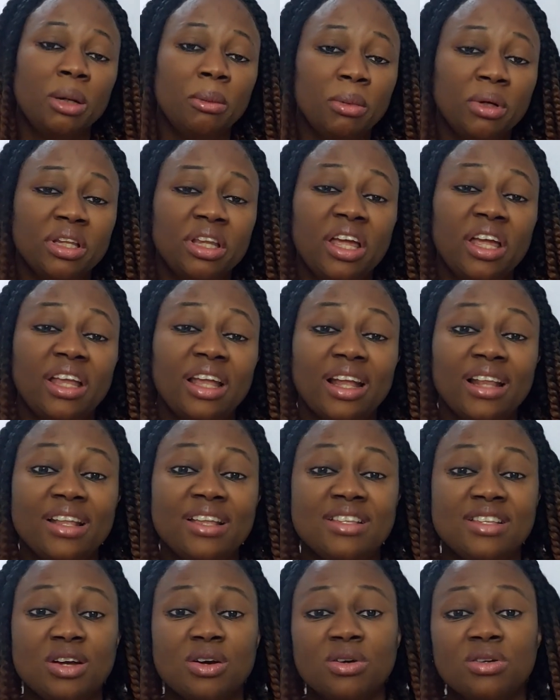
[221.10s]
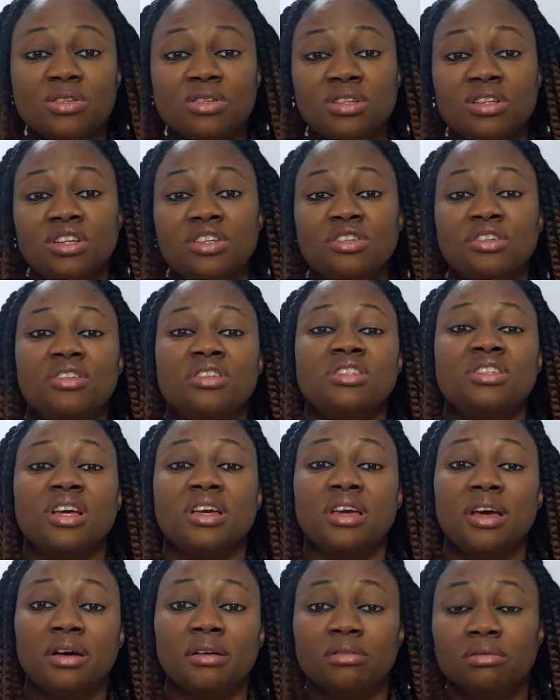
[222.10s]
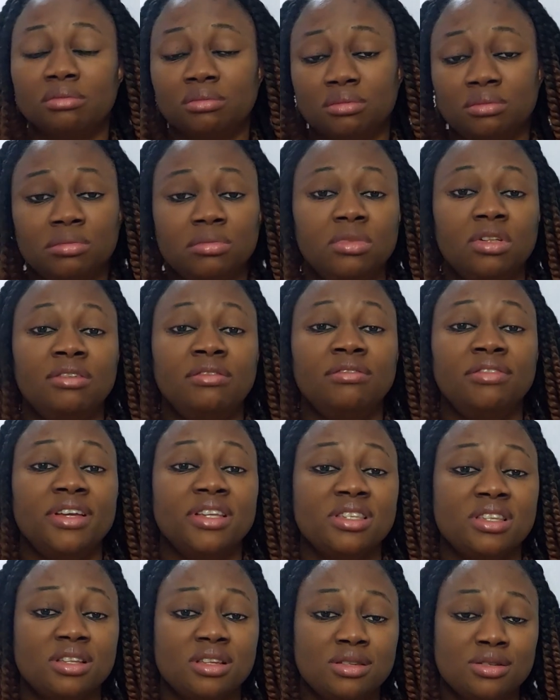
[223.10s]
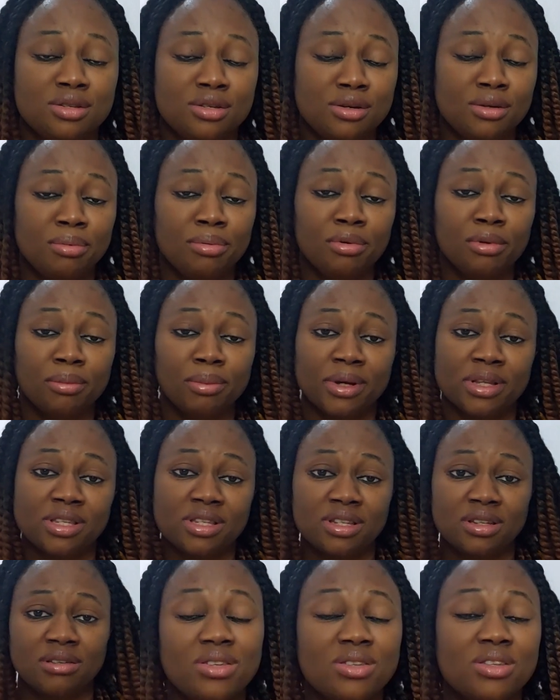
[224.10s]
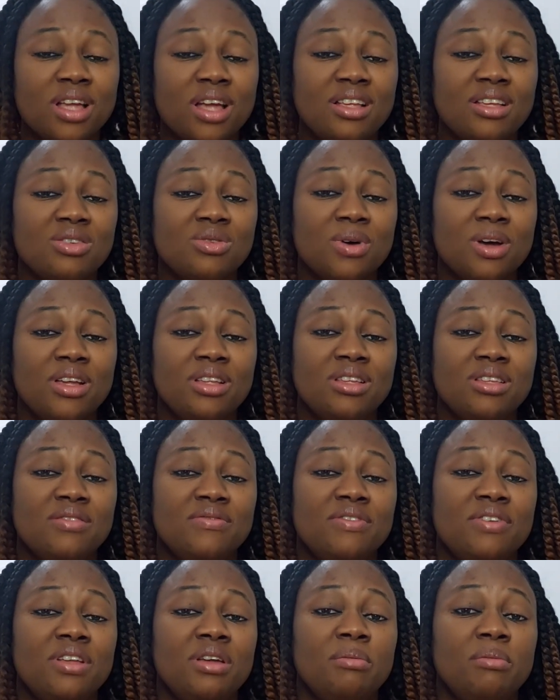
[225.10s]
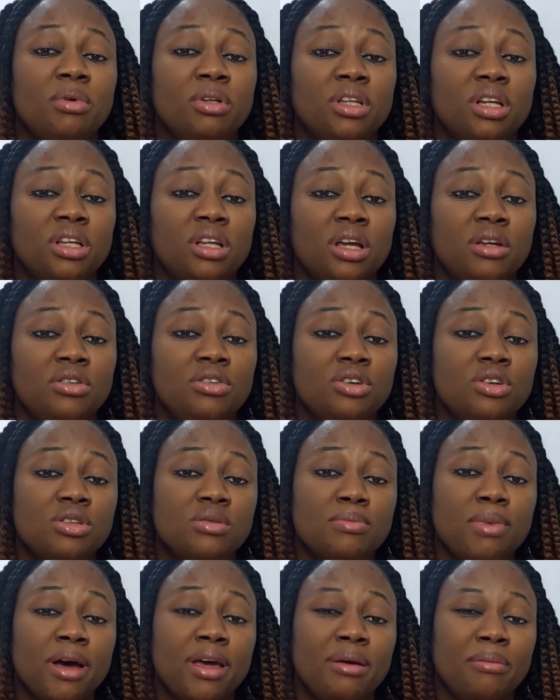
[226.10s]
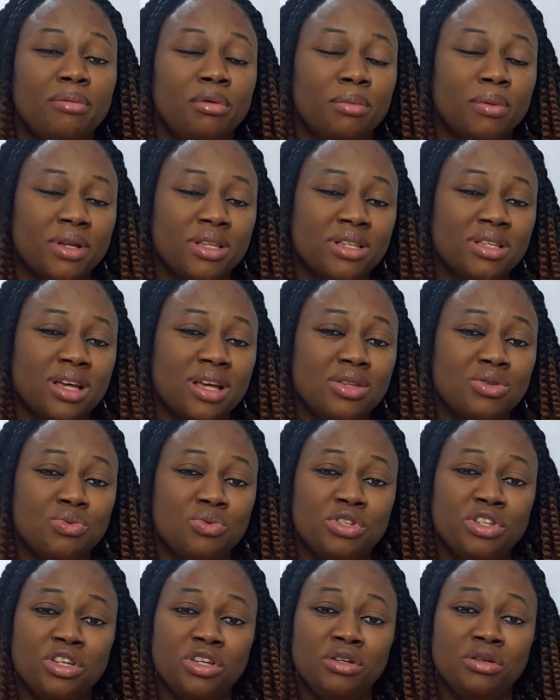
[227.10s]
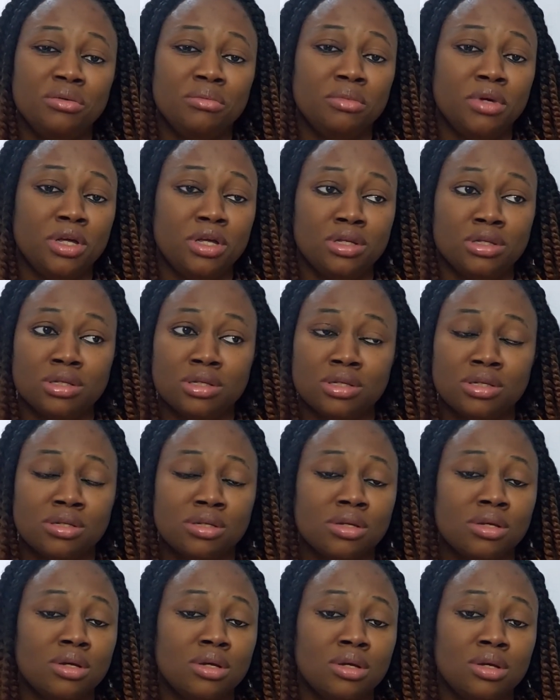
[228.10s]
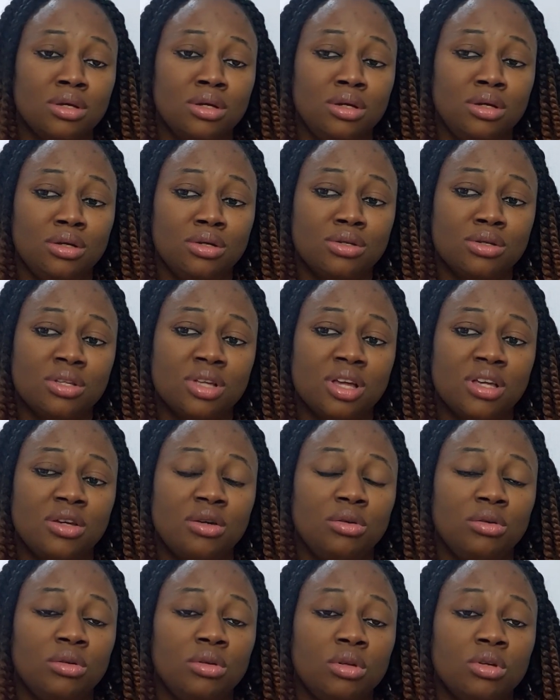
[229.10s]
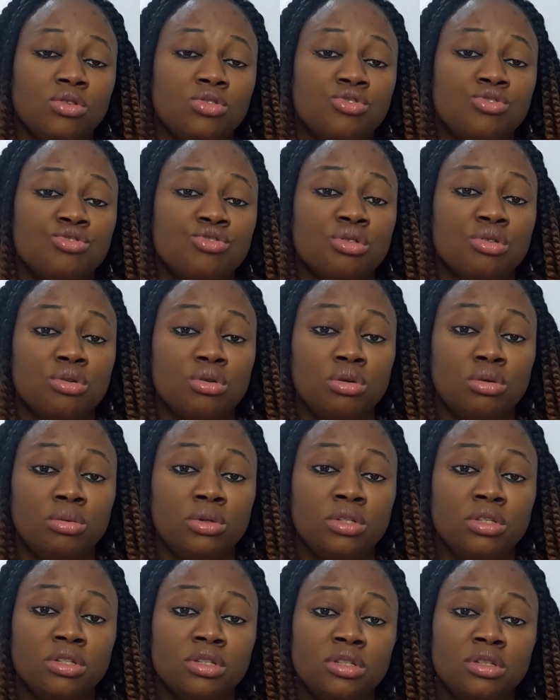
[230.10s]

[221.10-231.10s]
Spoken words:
But then at least the consolation is that you're investing into your property. So that is why it is really important that you just buy a property that is within your means, so that you would not struggle with,